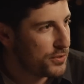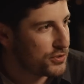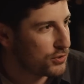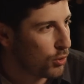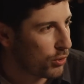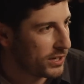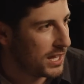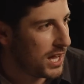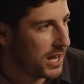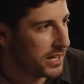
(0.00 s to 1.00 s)

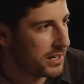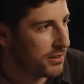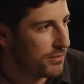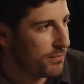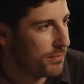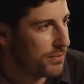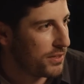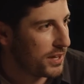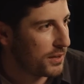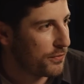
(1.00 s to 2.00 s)
storyline
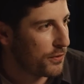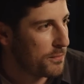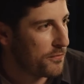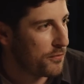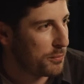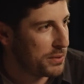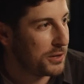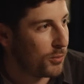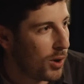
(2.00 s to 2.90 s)
thing for Pete